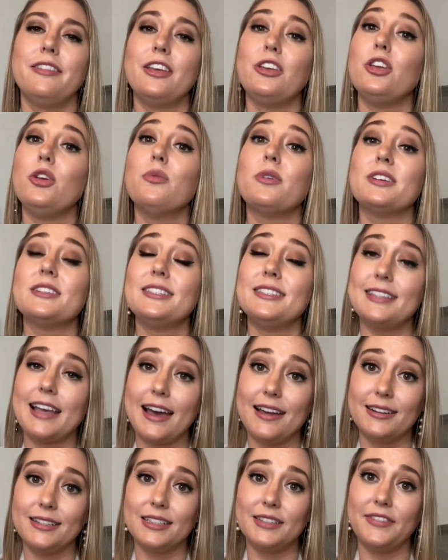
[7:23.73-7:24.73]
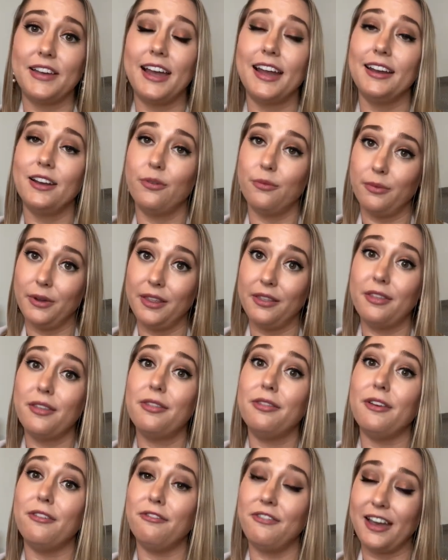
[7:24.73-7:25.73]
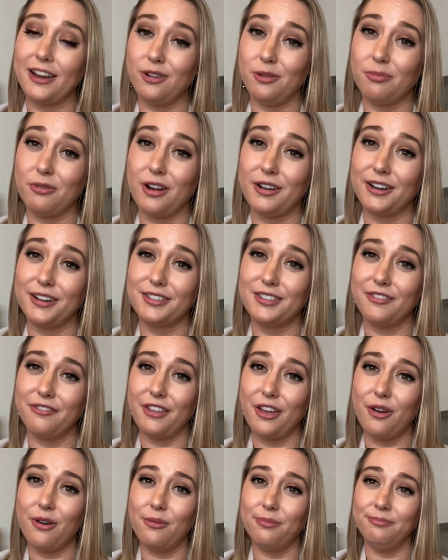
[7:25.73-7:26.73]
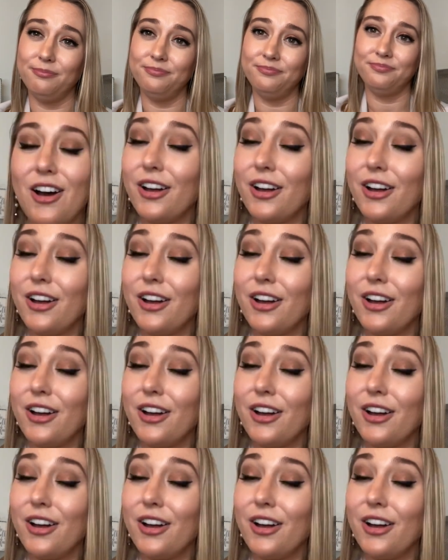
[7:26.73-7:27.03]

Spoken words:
that you are satisfied with the final product of the home.